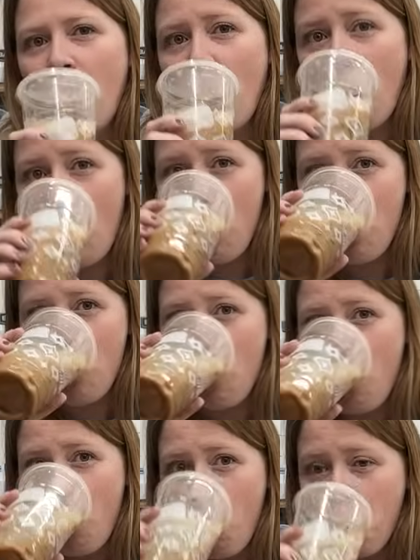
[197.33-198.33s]
If it's been
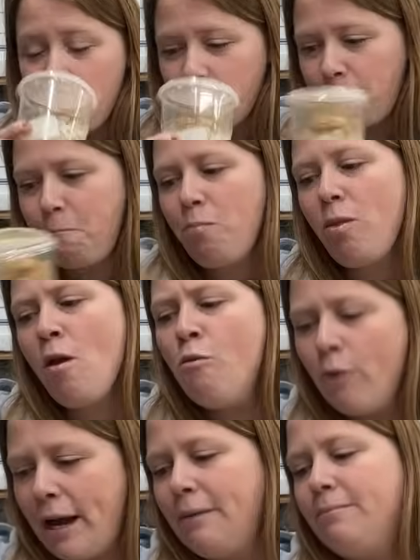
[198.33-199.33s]
listed a while,
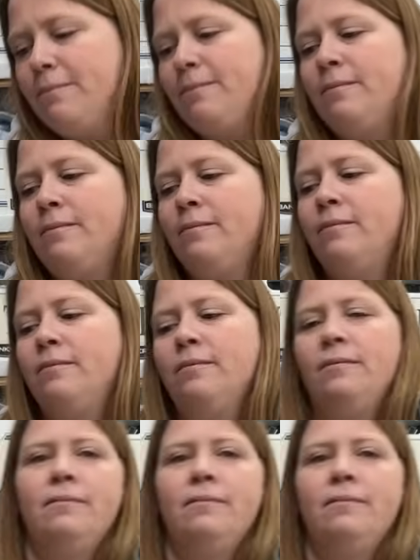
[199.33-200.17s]
you're right. like, it hasn't sold,